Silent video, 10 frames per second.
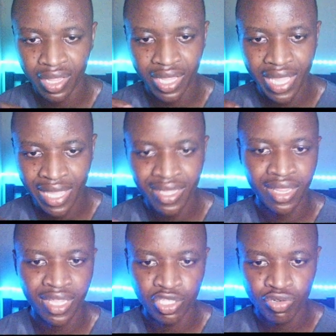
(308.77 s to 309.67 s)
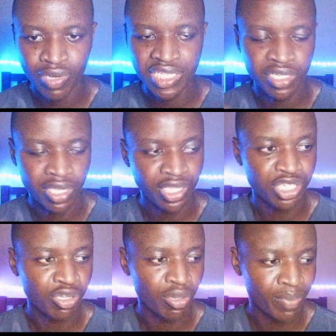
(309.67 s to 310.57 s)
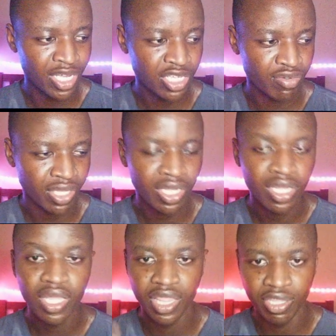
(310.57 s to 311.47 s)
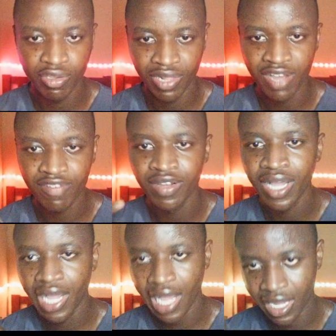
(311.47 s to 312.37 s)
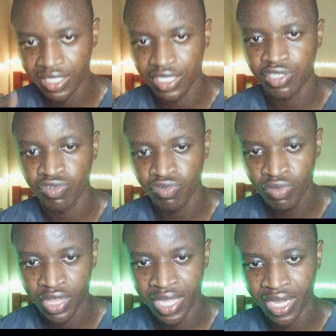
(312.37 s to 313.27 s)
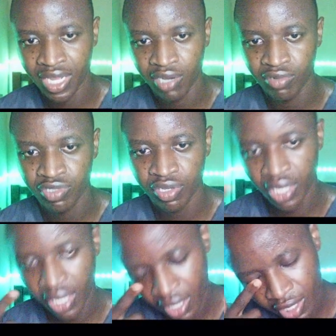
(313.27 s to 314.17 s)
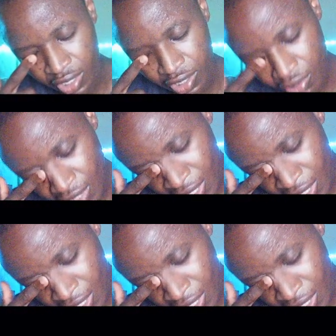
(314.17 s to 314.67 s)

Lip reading: either the two as your initial password, then you'll have access to the account. Okay, so